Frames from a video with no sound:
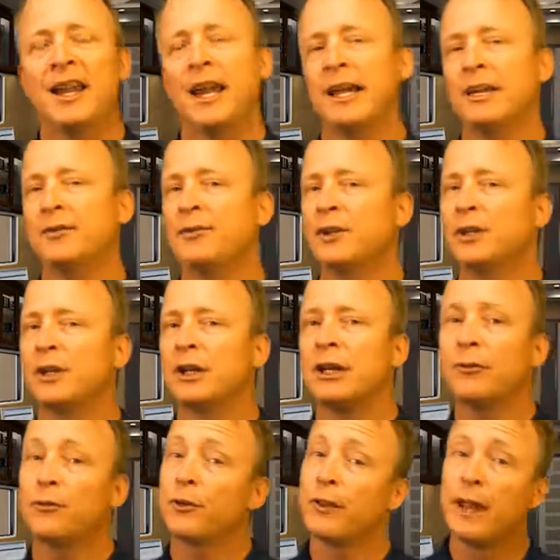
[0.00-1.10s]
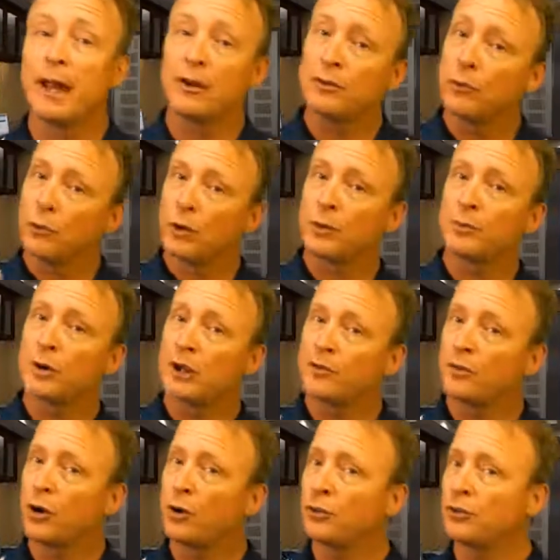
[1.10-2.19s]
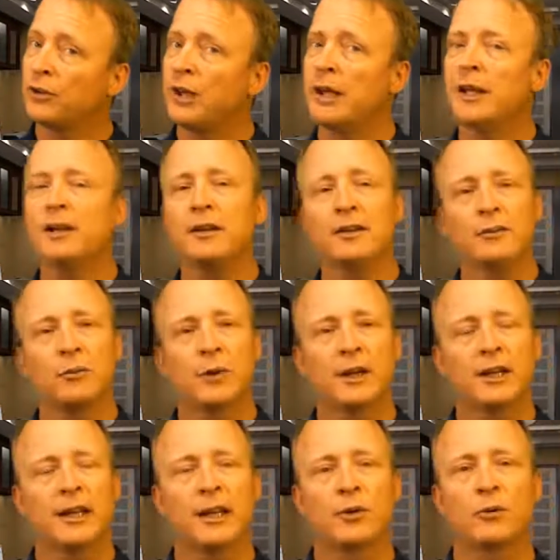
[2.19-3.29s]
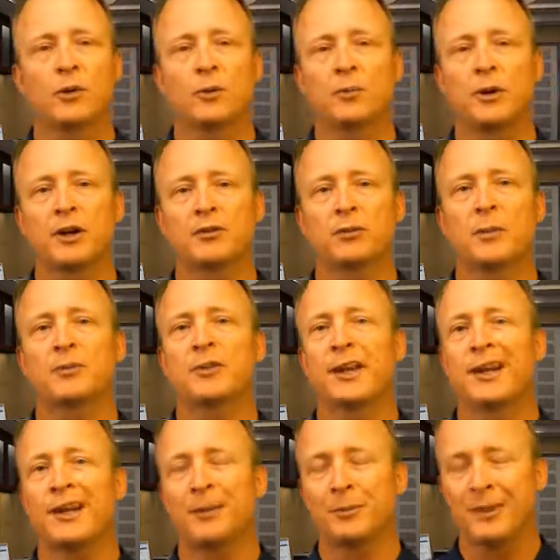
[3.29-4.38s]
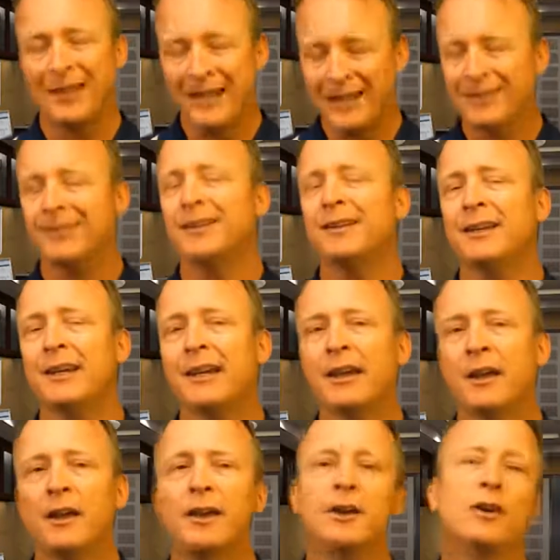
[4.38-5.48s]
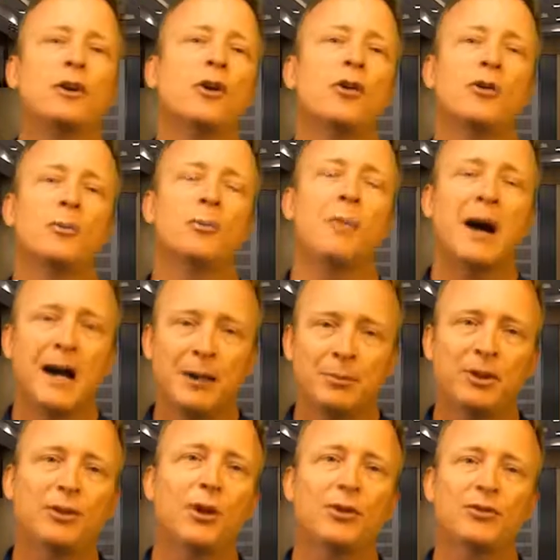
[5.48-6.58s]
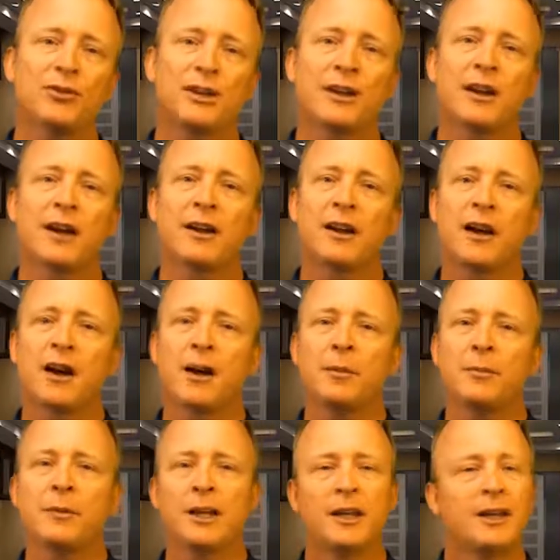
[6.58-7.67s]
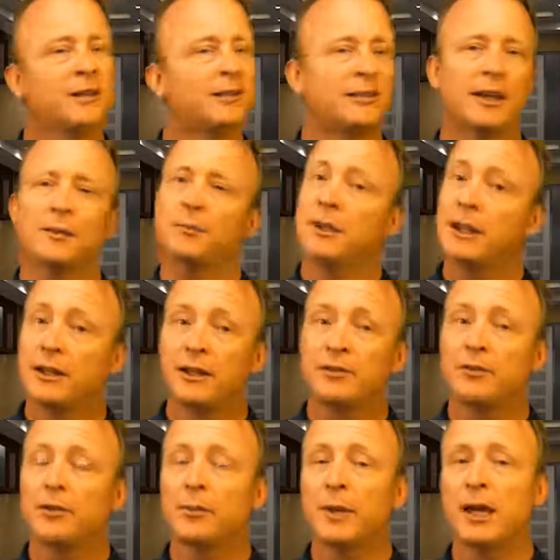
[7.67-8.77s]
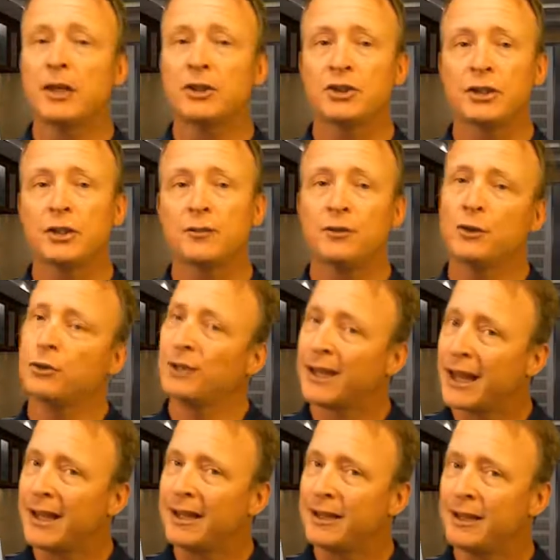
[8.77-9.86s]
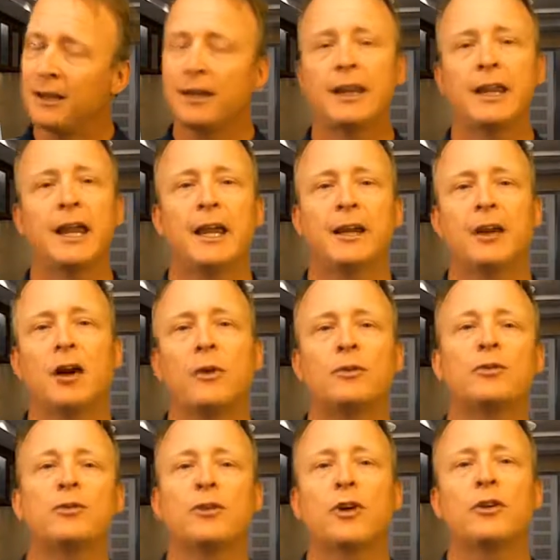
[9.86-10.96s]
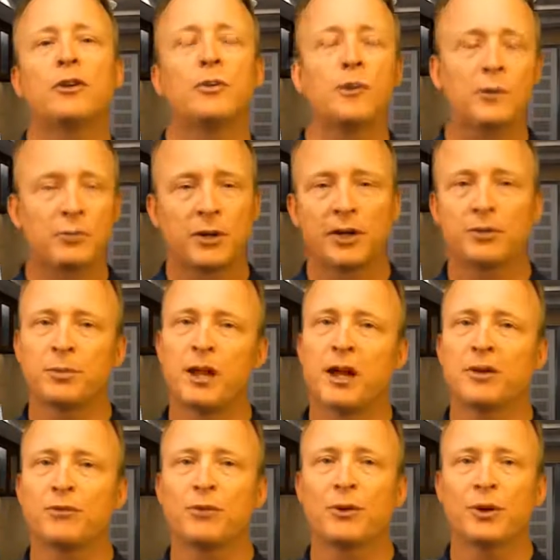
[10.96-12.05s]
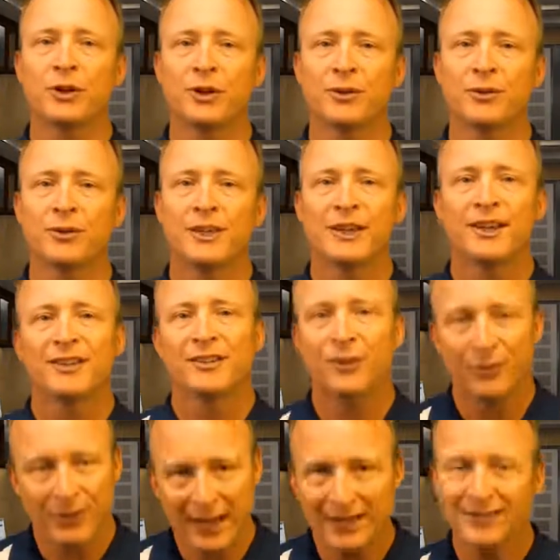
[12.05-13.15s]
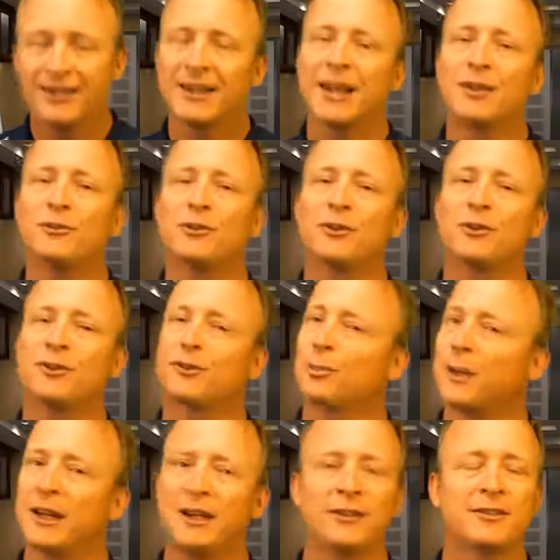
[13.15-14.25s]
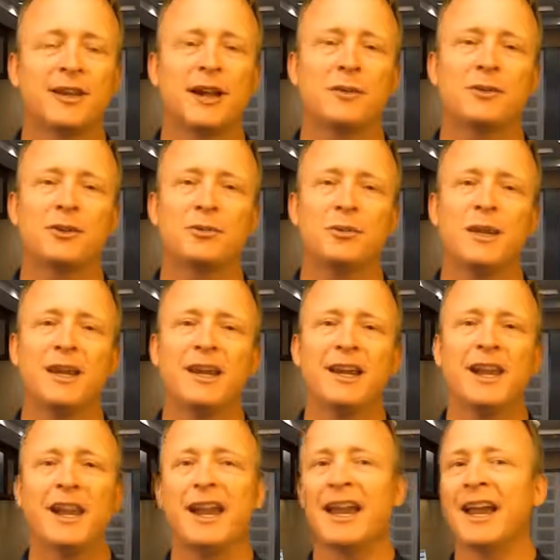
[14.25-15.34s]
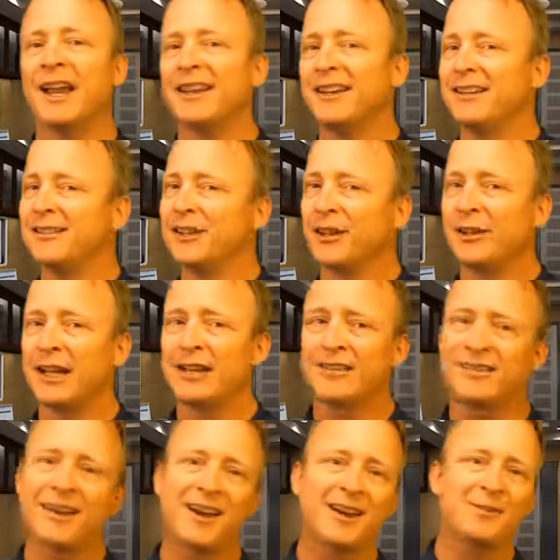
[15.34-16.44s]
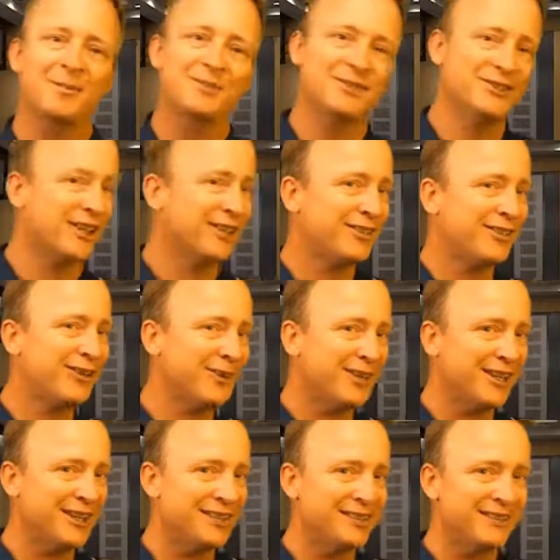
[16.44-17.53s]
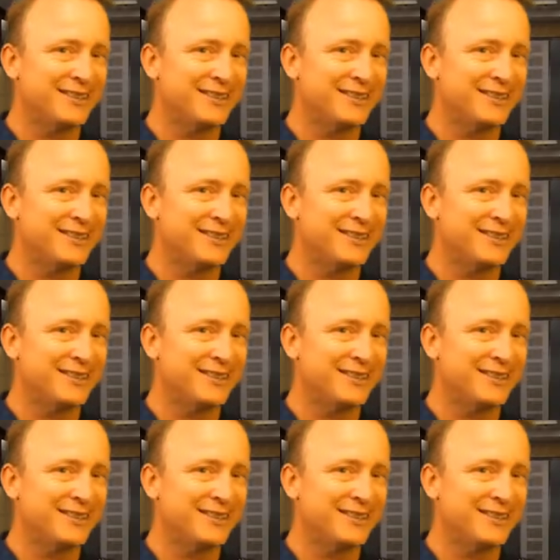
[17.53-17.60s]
And if you're looking for that WordPress hosting, want to get a WordPress website up instantly, go to mybluehosting.com, send me the information if you'd like, and I'll install your WordPress blog for you. So thanks again for spending your time with me, and until next time, just do it.